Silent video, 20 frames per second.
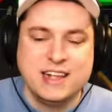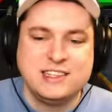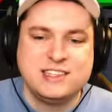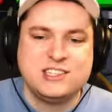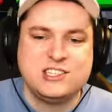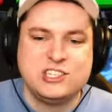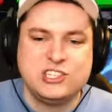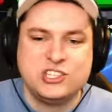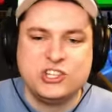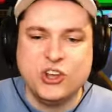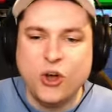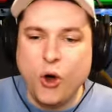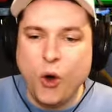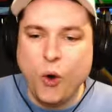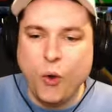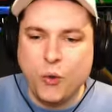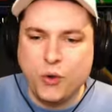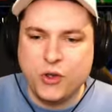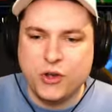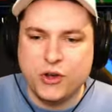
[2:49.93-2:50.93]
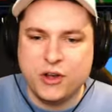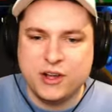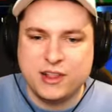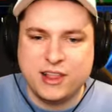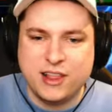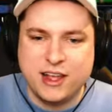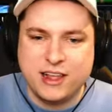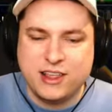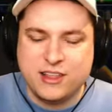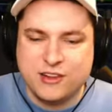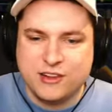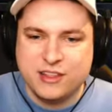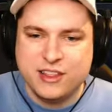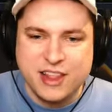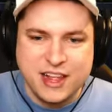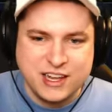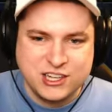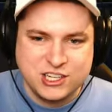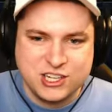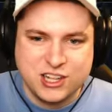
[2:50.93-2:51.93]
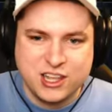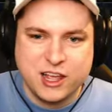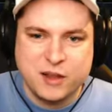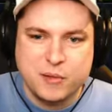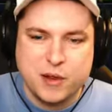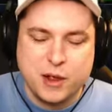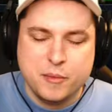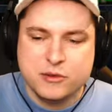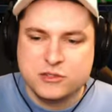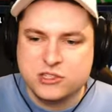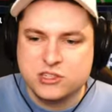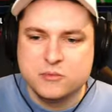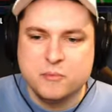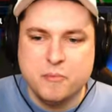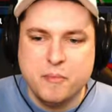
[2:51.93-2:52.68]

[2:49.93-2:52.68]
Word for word: It's so good. Like, you're literally going to be able to